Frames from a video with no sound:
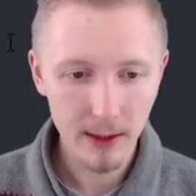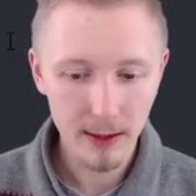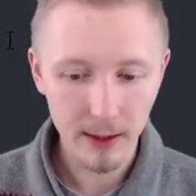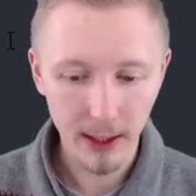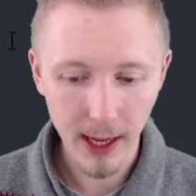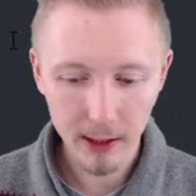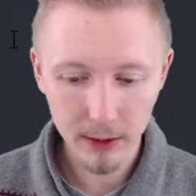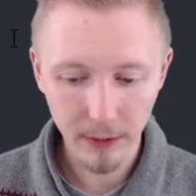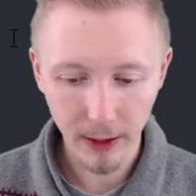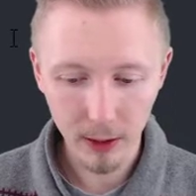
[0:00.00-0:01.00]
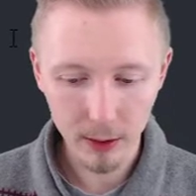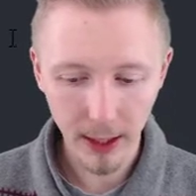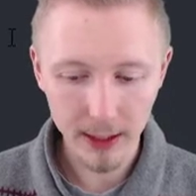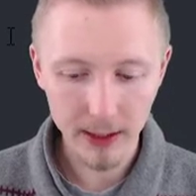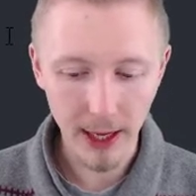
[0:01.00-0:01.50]
The next field
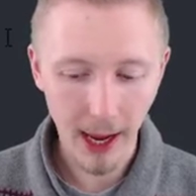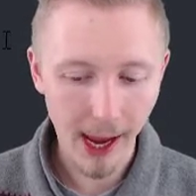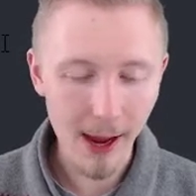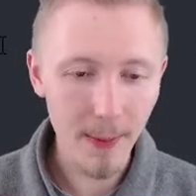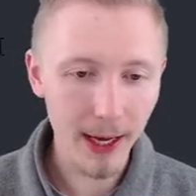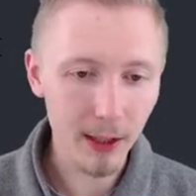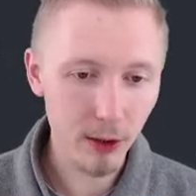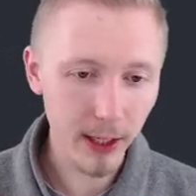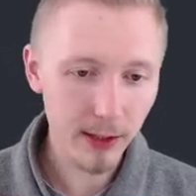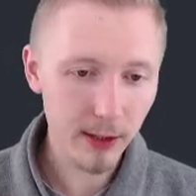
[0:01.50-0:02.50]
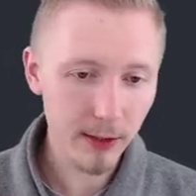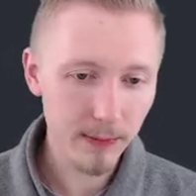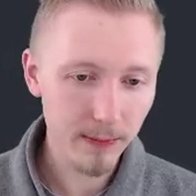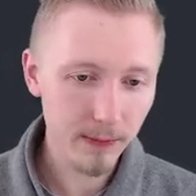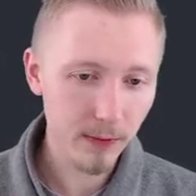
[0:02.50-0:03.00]
is the email address.
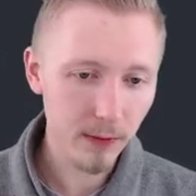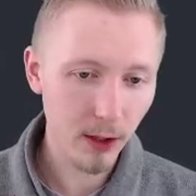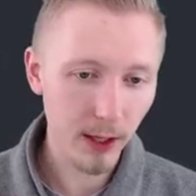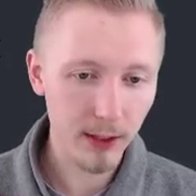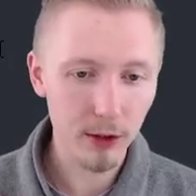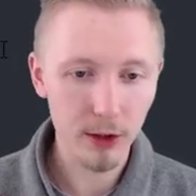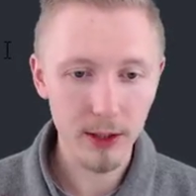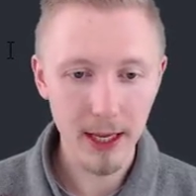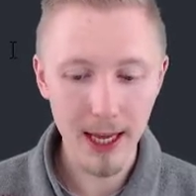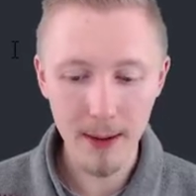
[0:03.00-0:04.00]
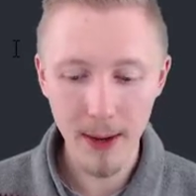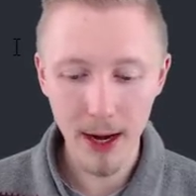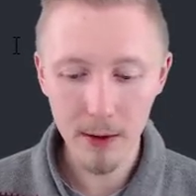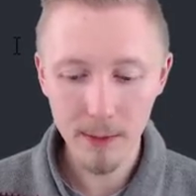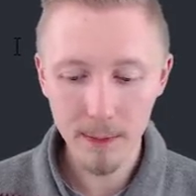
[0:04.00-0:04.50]
So that's just
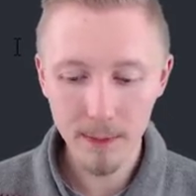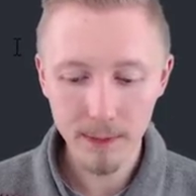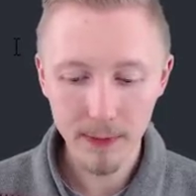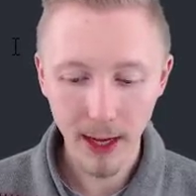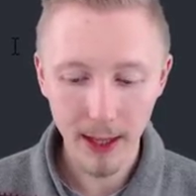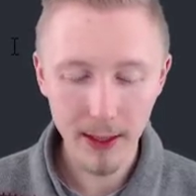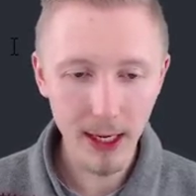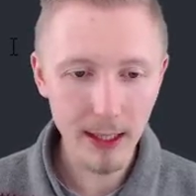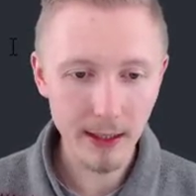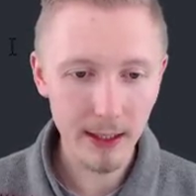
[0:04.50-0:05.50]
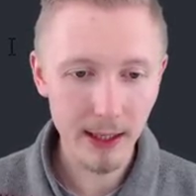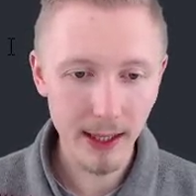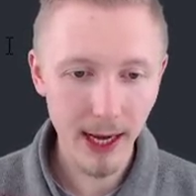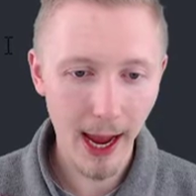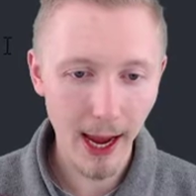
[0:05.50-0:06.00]
email. And then it's
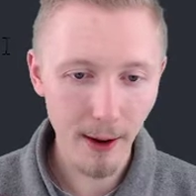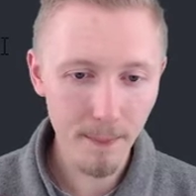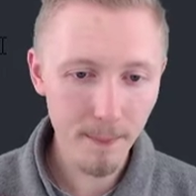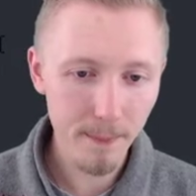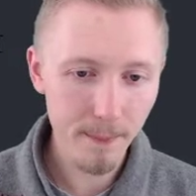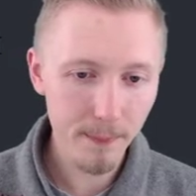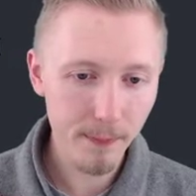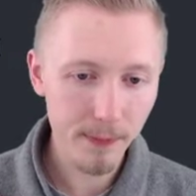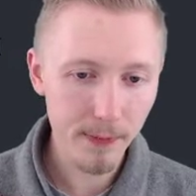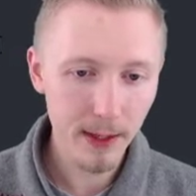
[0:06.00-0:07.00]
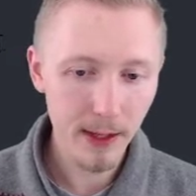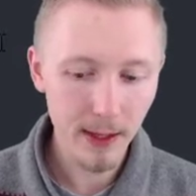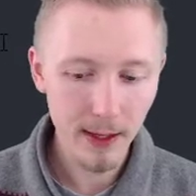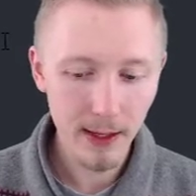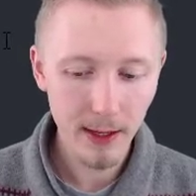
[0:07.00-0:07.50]
name.
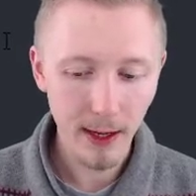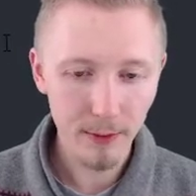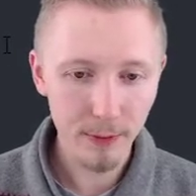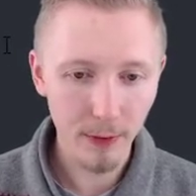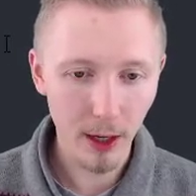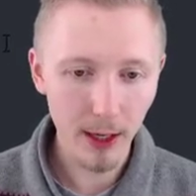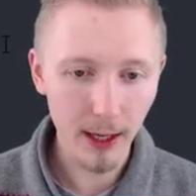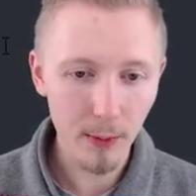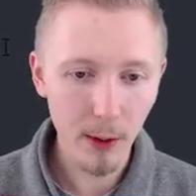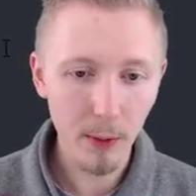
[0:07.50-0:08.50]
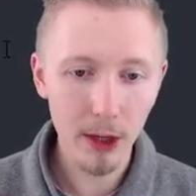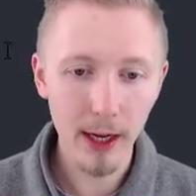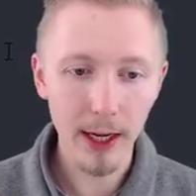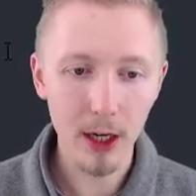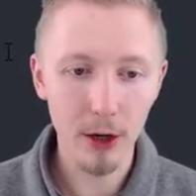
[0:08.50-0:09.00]
And finally, we want to
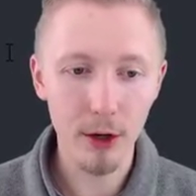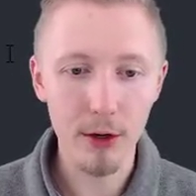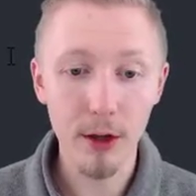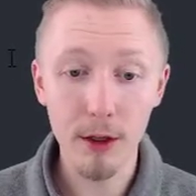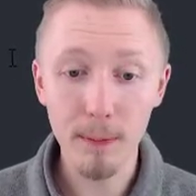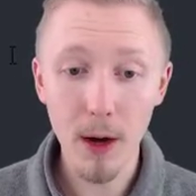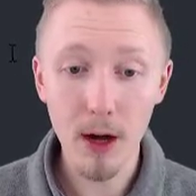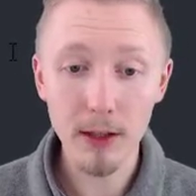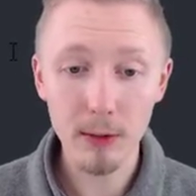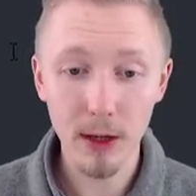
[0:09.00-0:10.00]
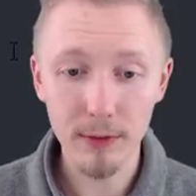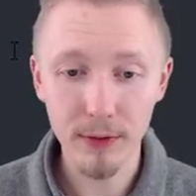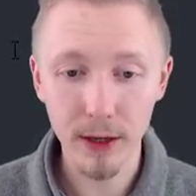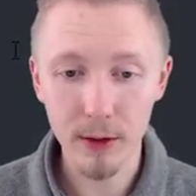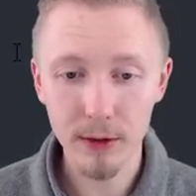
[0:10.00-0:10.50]
include the password
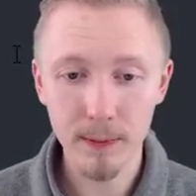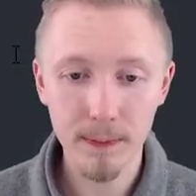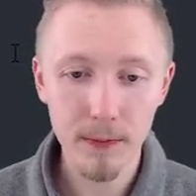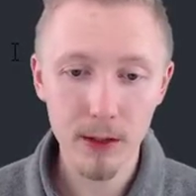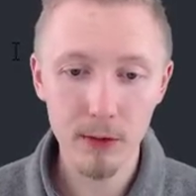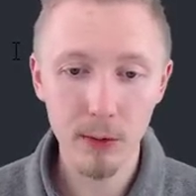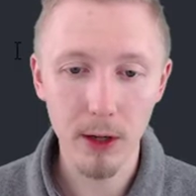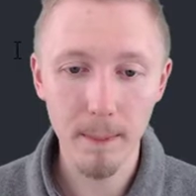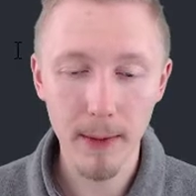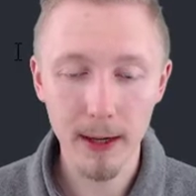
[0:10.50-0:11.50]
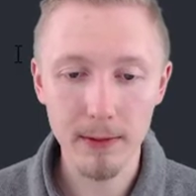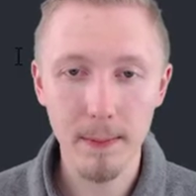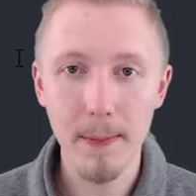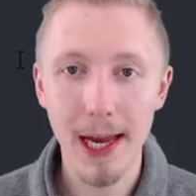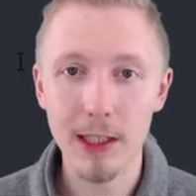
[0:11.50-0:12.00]
field, because we want to be able to
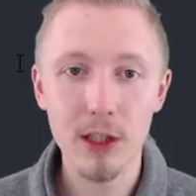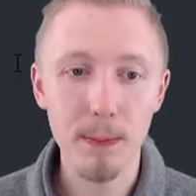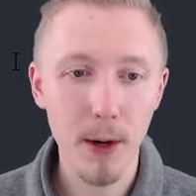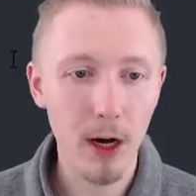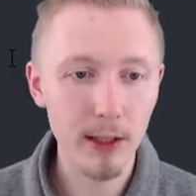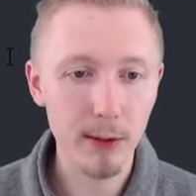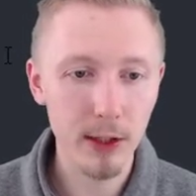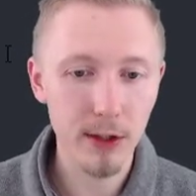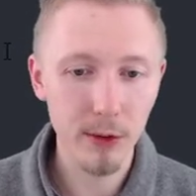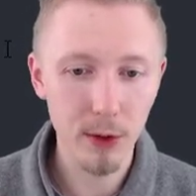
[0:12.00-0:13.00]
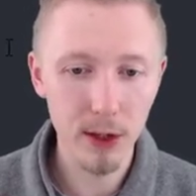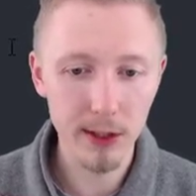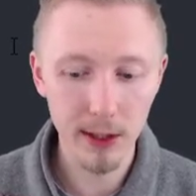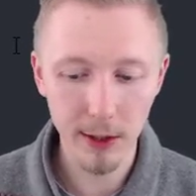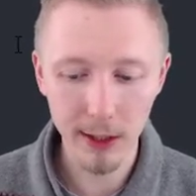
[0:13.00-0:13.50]
manage the passwords through the
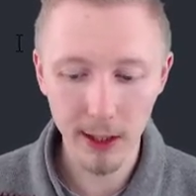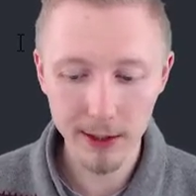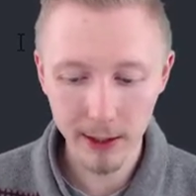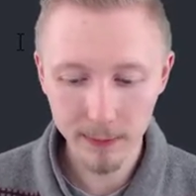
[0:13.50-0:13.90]
serializer.